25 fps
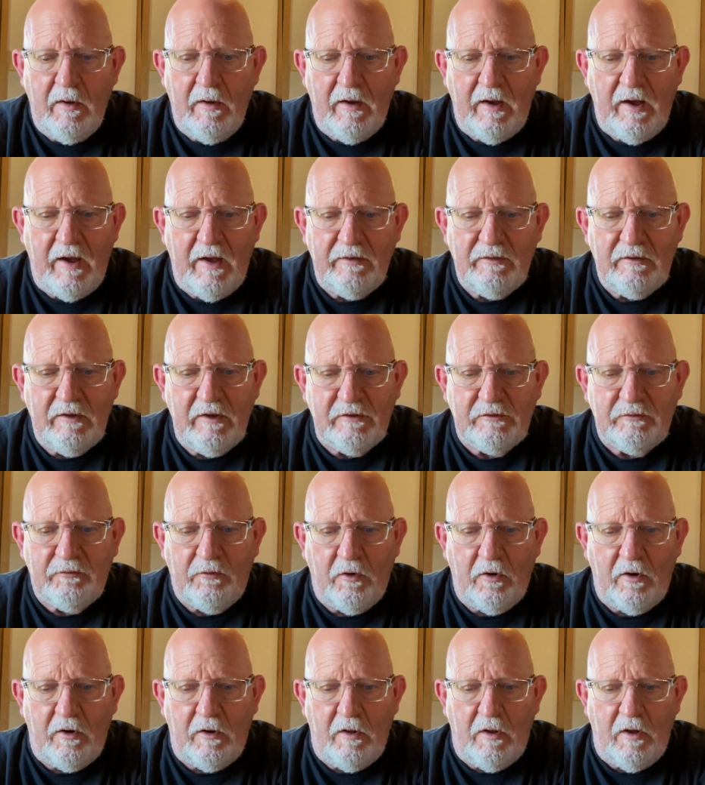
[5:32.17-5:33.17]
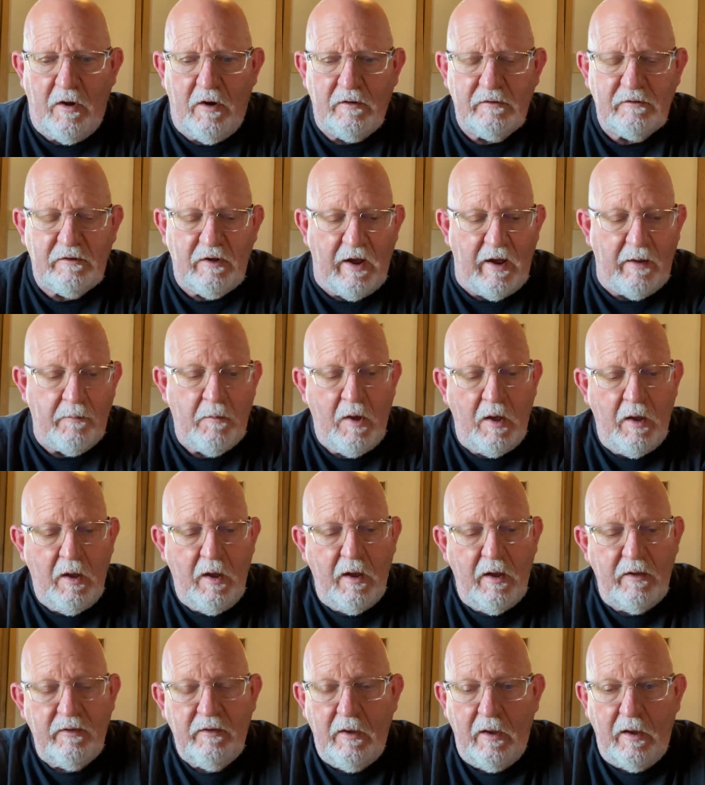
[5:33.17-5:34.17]
Had this for a long time,
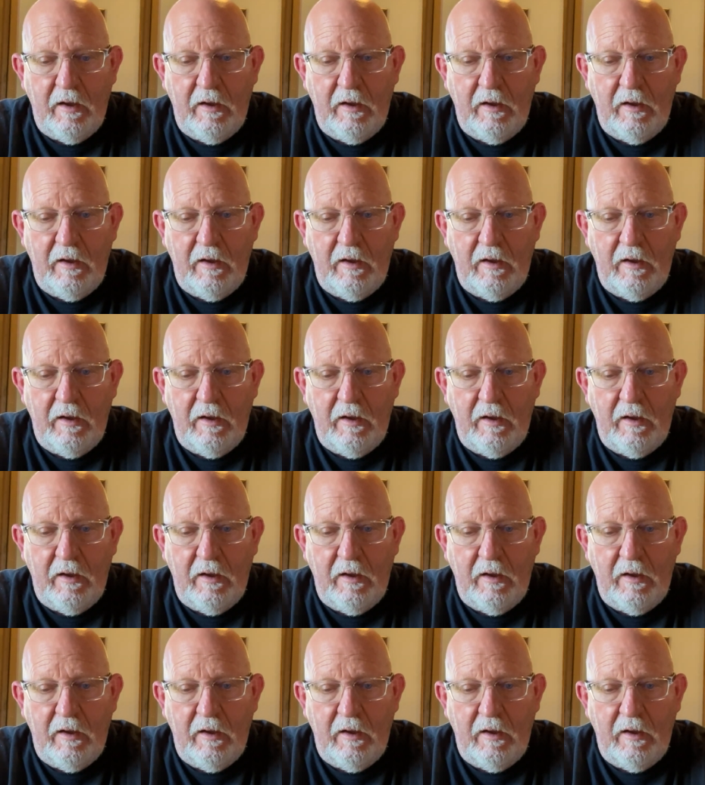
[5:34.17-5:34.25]
and